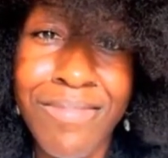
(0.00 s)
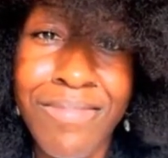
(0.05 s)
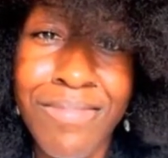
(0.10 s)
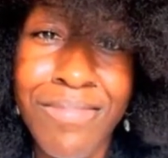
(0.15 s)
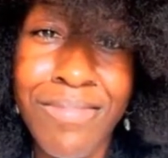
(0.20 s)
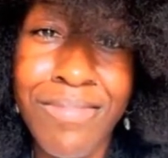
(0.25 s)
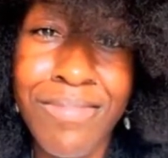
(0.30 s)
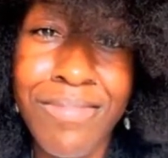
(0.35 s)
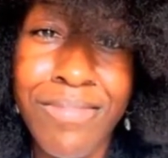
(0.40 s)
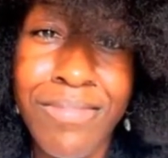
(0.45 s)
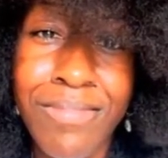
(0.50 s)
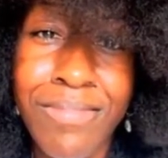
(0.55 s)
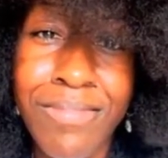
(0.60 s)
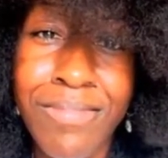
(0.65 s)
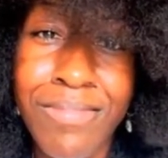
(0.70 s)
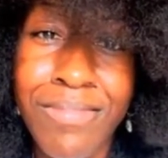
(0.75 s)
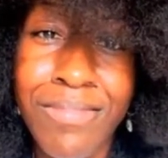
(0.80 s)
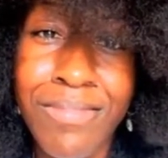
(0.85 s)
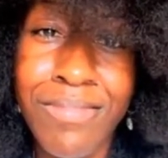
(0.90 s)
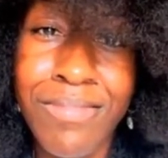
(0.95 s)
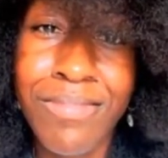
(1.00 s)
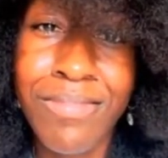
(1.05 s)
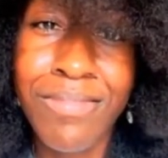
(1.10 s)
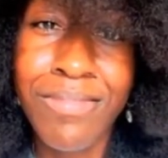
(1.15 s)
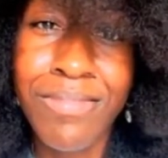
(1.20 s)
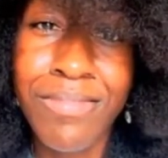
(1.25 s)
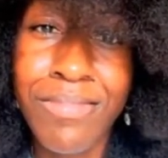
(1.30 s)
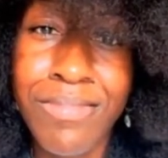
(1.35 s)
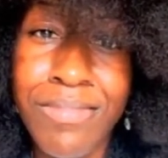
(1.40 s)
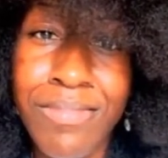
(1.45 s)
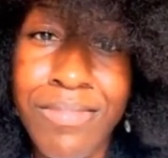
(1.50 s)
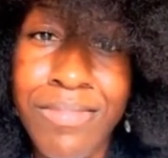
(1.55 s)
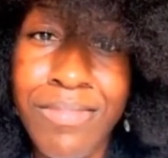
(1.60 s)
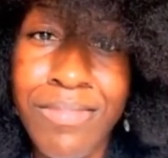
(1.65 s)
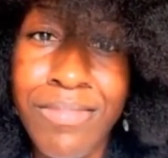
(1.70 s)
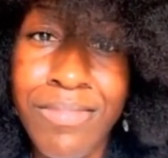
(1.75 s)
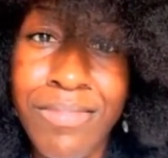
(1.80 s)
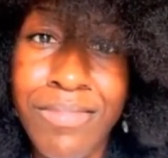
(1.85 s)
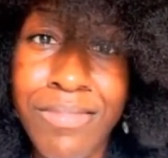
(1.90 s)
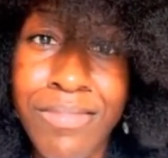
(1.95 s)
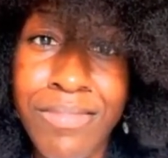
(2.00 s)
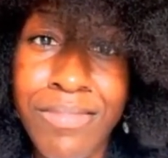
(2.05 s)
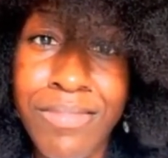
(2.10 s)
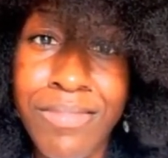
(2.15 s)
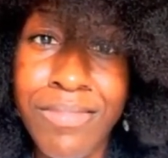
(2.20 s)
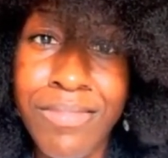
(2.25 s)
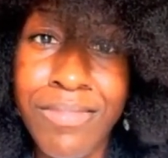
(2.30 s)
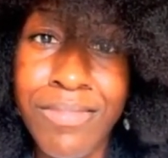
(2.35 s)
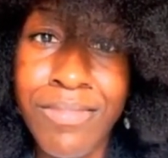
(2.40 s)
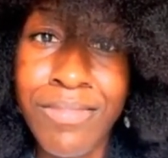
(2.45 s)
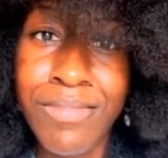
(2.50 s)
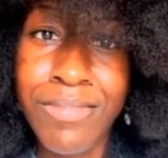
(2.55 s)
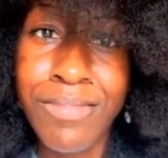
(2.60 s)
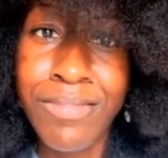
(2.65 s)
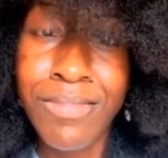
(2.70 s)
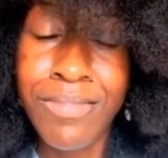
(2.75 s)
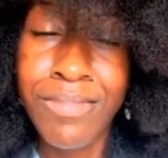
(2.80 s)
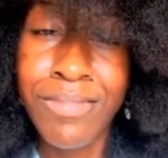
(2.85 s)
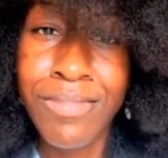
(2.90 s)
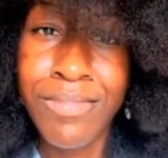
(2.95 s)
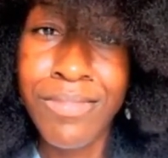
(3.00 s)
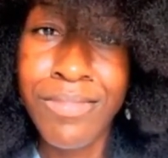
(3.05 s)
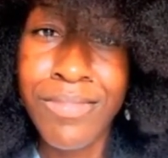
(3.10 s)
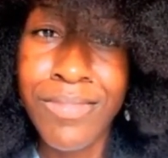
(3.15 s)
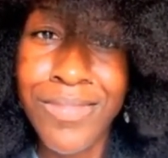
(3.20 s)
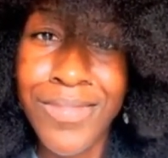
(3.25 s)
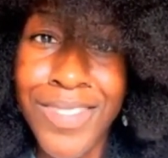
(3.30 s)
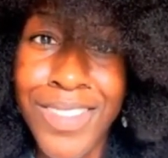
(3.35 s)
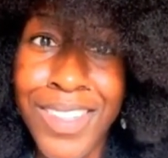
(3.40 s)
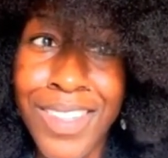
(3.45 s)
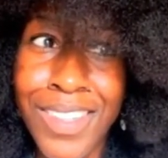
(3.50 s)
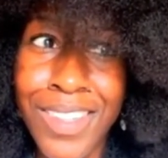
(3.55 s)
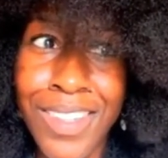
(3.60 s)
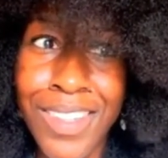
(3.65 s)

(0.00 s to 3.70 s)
No words are spoken by the person on screen.